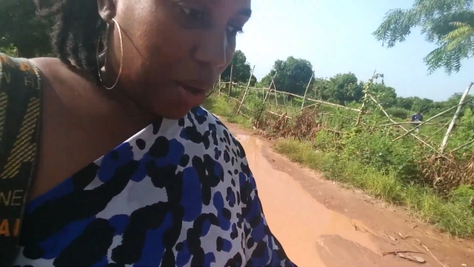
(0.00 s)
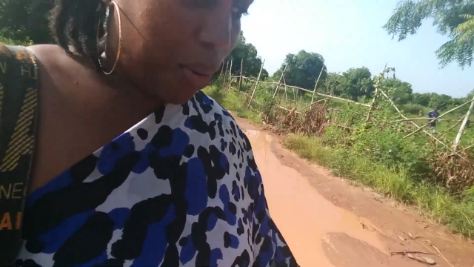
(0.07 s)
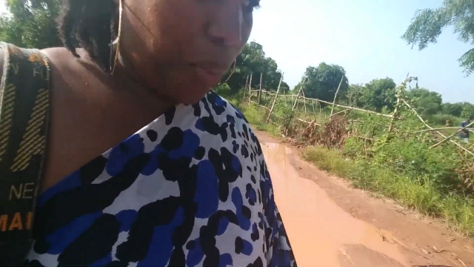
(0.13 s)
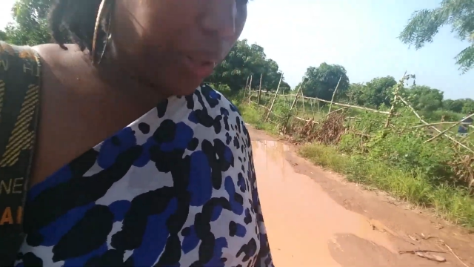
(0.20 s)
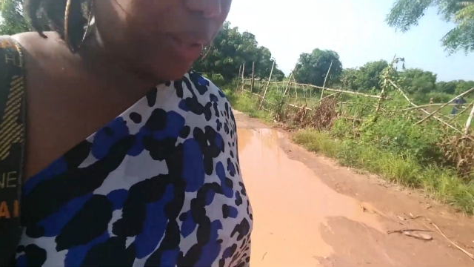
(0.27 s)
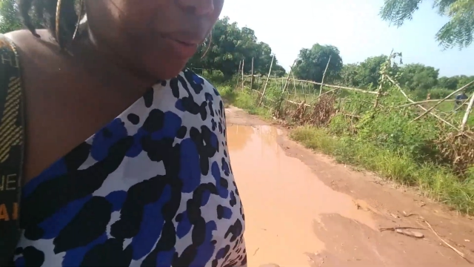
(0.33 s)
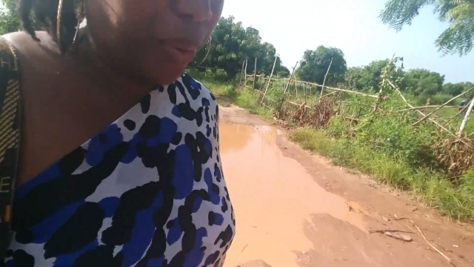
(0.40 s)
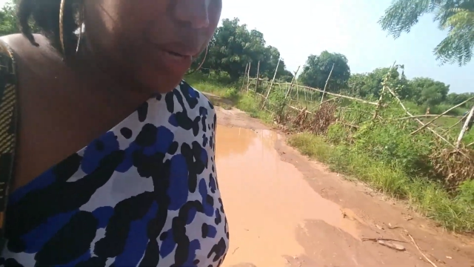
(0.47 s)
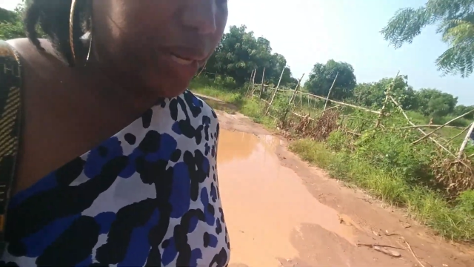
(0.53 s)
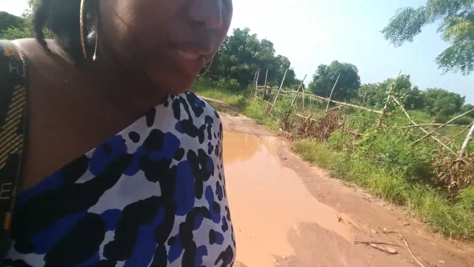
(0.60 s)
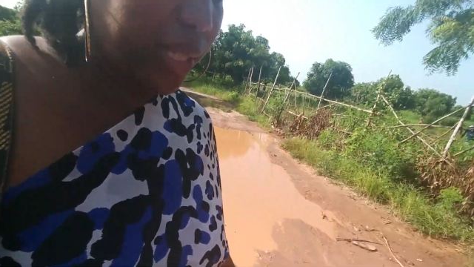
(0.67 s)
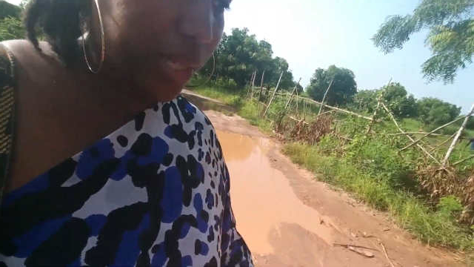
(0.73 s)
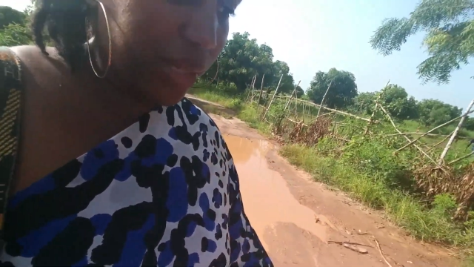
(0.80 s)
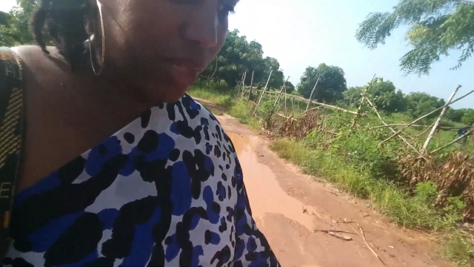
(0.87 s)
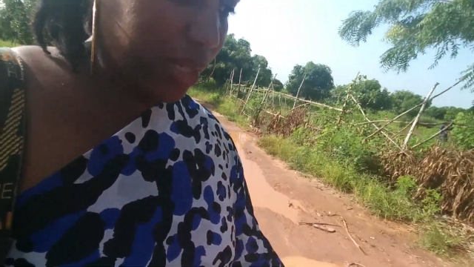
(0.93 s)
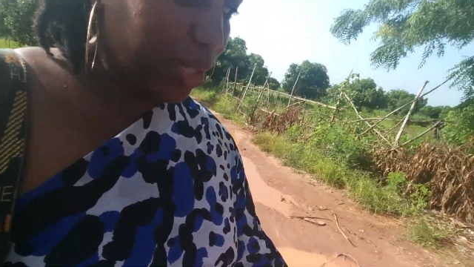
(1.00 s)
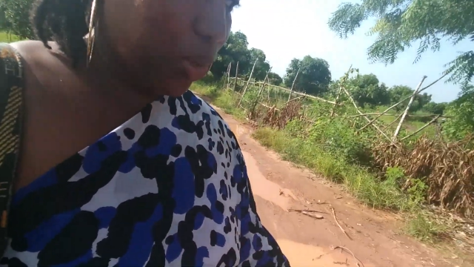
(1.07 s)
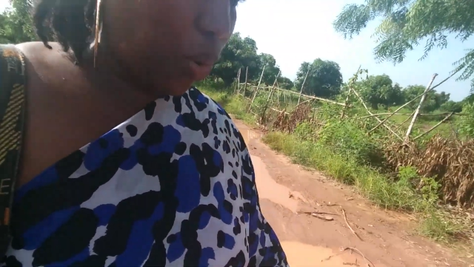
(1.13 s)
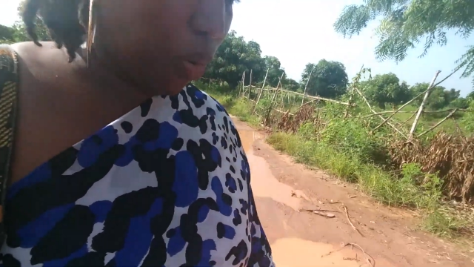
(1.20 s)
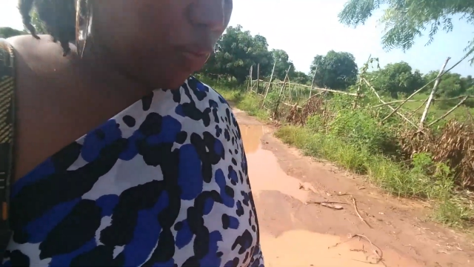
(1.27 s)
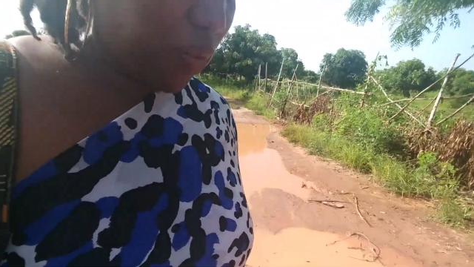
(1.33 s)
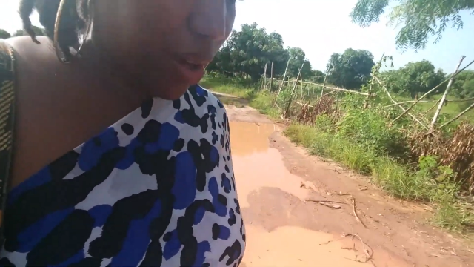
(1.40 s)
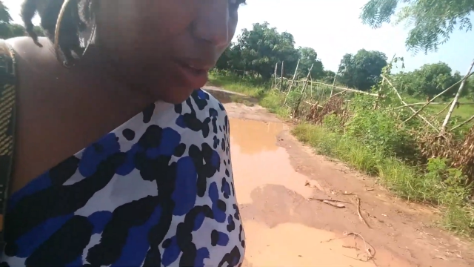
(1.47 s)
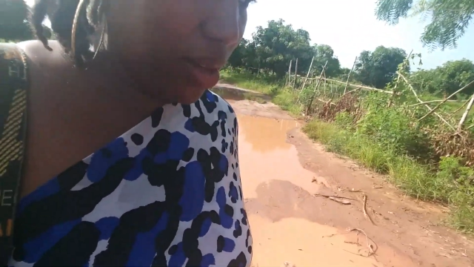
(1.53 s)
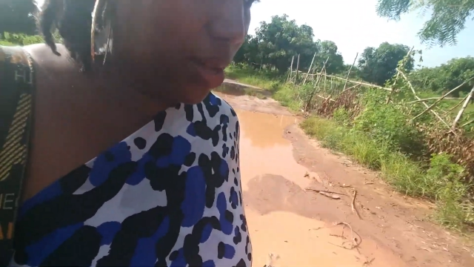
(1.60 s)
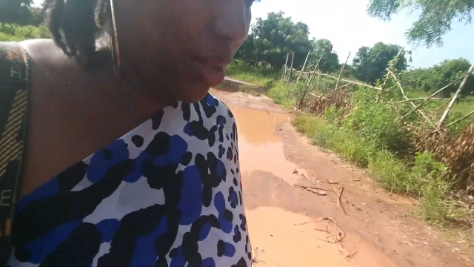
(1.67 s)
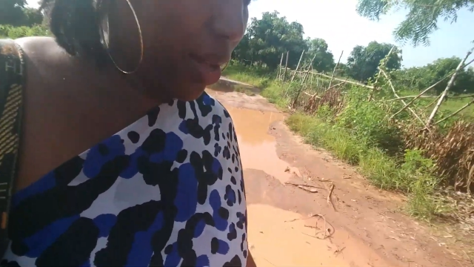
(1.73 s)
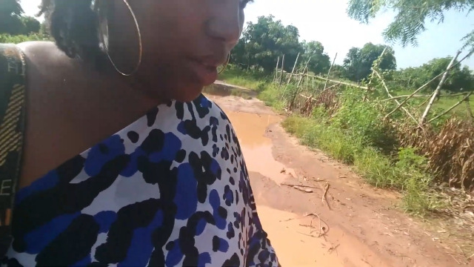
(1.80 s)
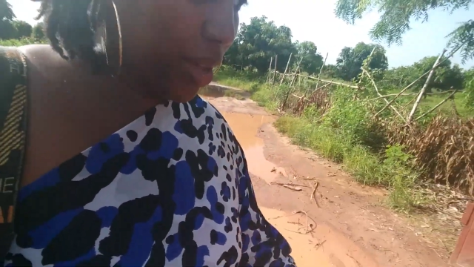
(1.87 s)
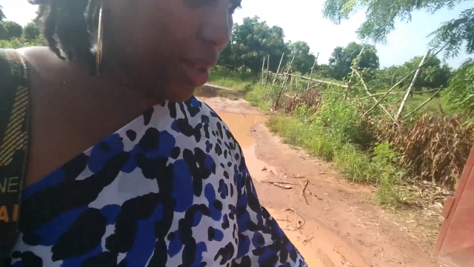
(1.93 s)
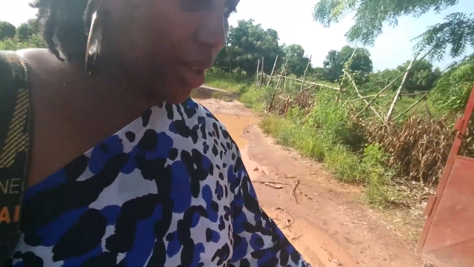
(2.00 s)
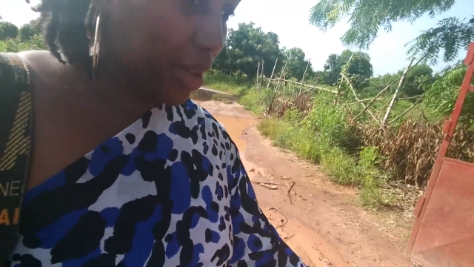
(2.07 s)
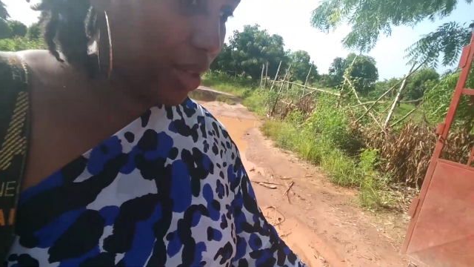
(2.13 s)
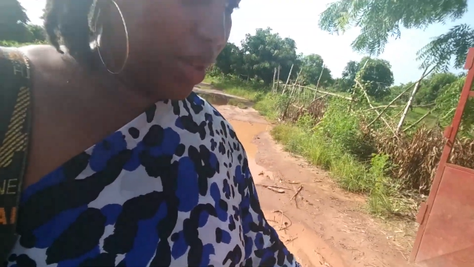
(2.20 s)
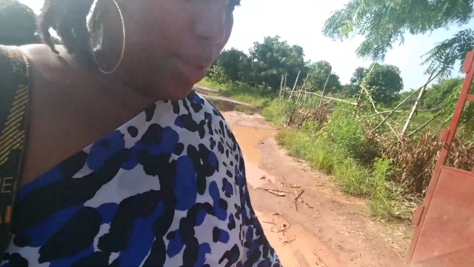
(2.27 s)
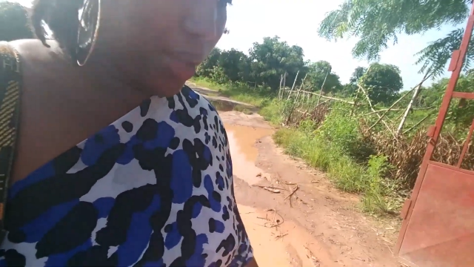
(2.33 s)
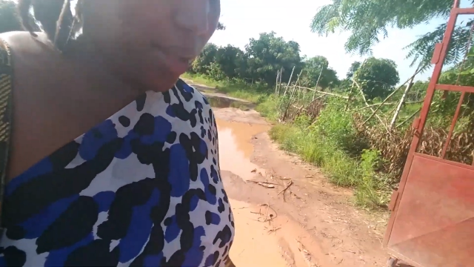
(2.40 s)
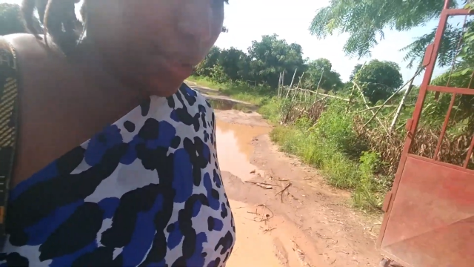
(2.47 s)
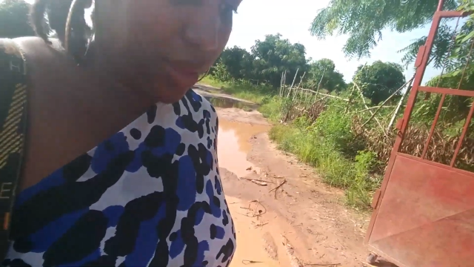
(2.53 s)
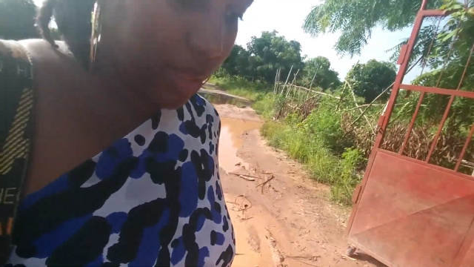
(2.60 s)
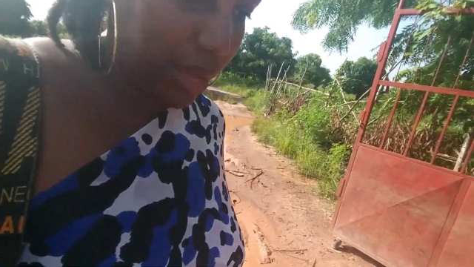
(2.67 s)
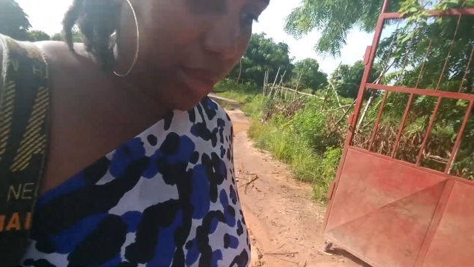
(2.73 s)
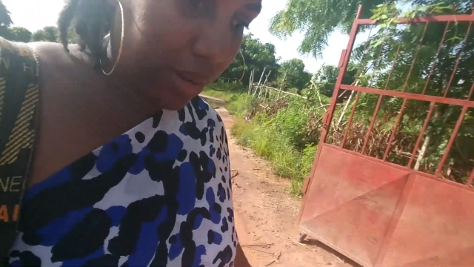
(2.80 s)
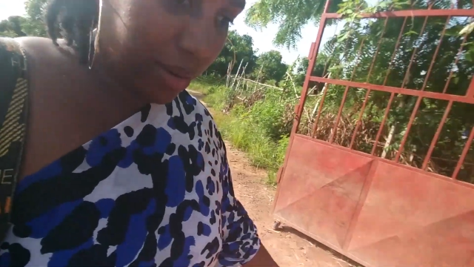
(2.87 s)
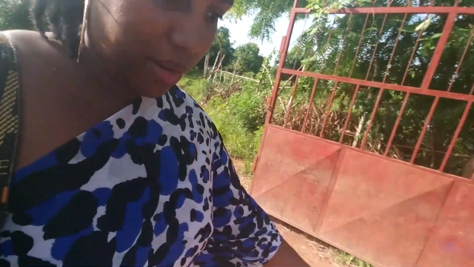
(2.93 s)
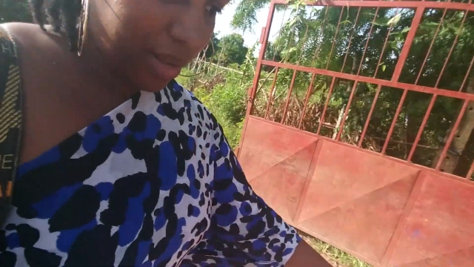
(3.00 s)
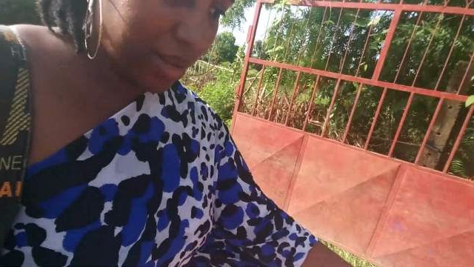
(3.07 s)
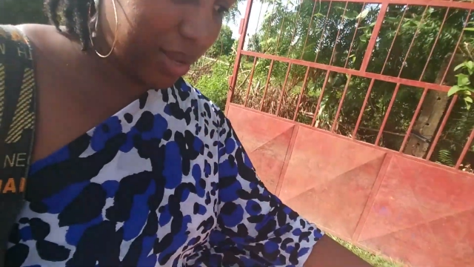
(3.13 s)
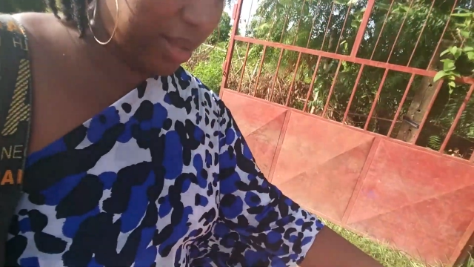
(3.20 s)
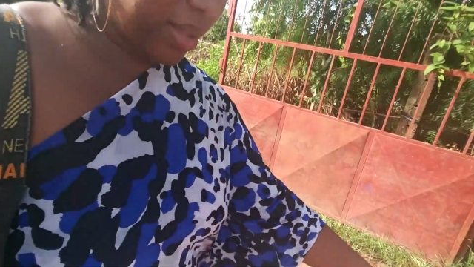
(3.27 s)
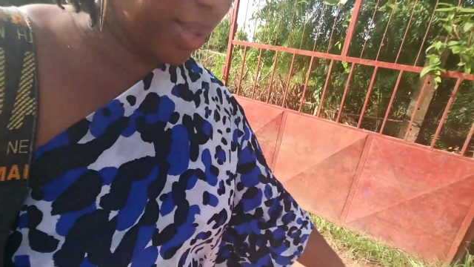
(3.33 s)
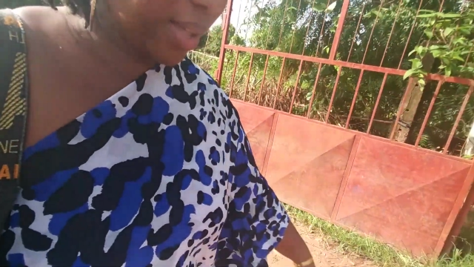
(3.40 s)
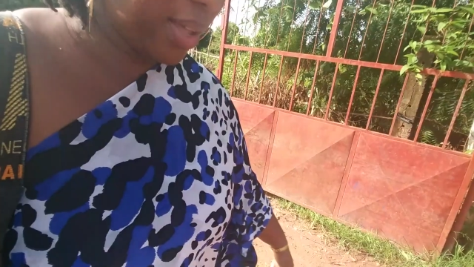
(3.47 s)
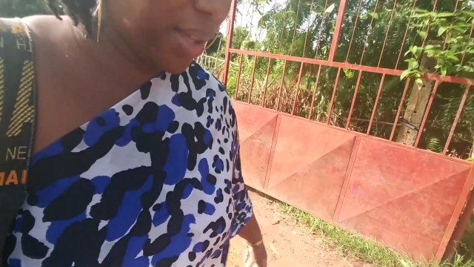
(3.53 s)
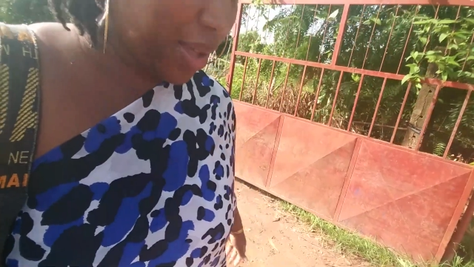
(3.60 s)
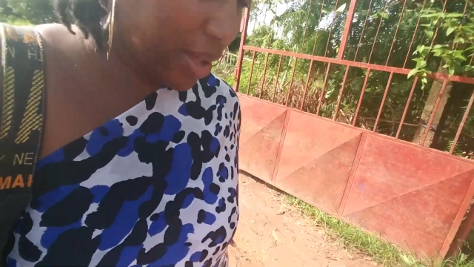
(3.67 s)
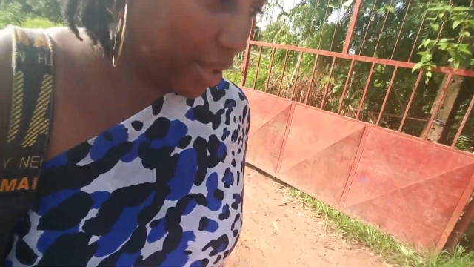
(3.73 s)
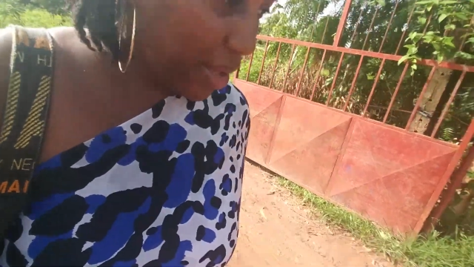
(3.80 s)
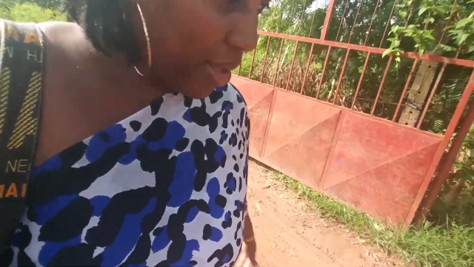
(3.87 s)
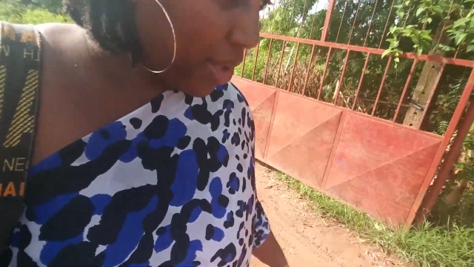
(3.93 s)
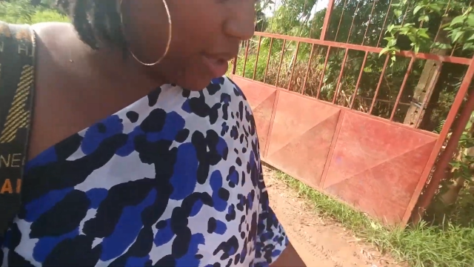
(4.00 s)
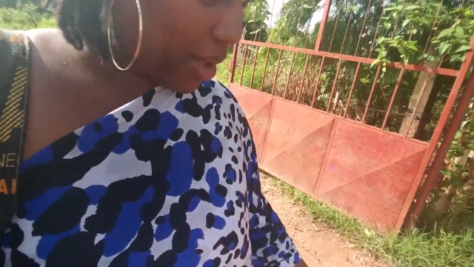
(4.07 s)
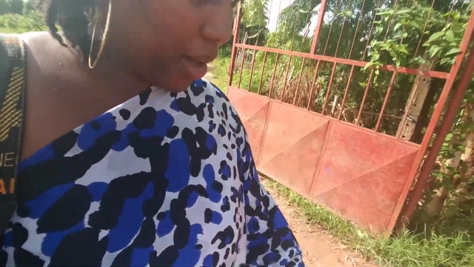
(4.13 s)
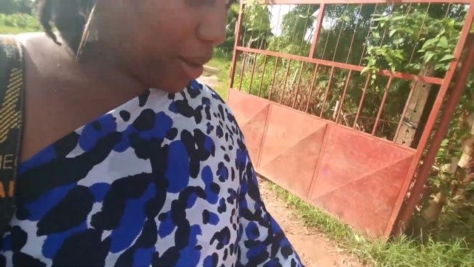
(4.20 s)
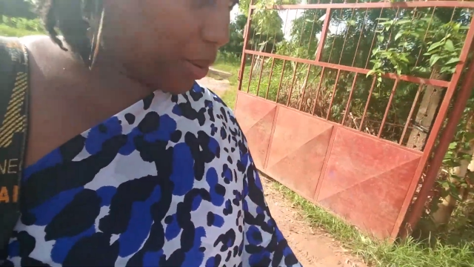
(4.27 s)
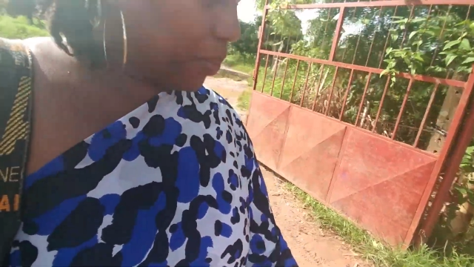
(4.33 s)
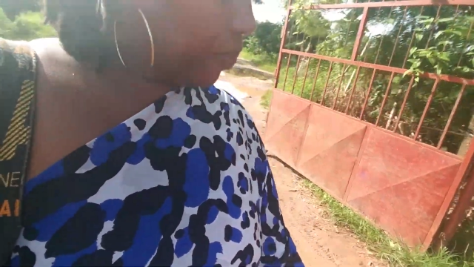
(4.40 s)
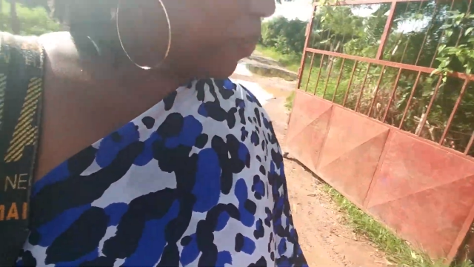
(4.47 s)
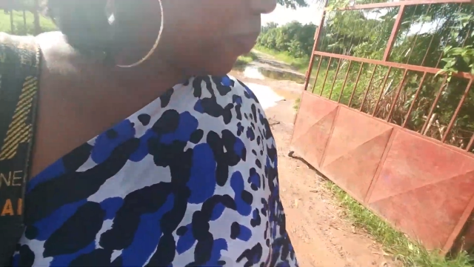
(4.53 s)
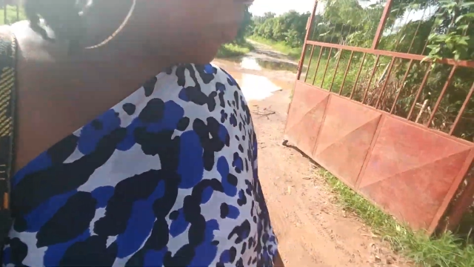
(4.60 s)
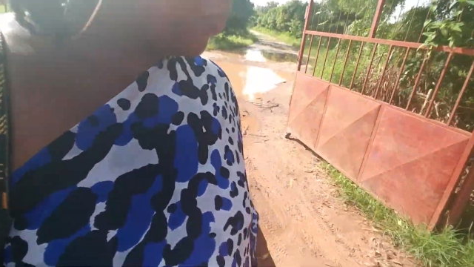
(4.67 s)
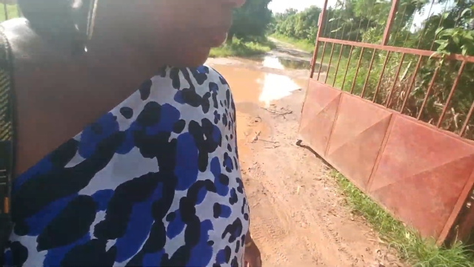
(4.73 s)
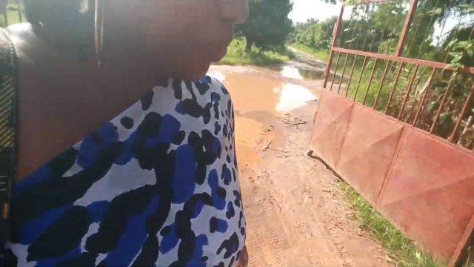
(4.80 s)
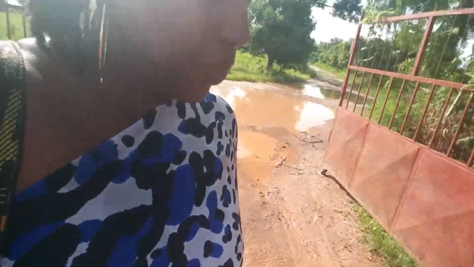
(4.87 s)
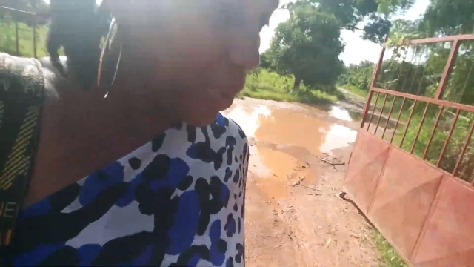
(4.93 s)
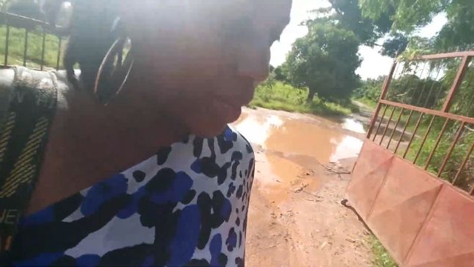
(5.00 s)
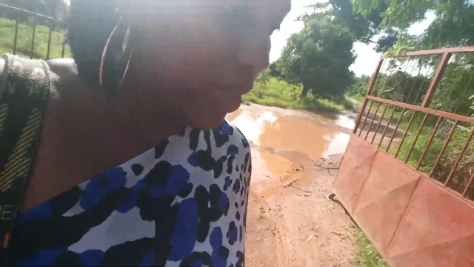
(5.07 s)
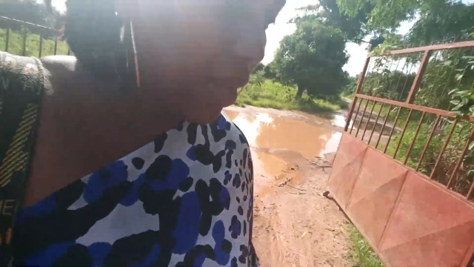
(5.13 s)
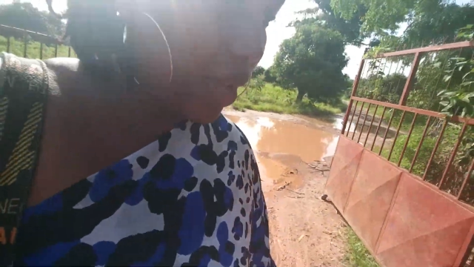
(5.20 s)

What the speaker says: No face is visible, so there are no lips to read.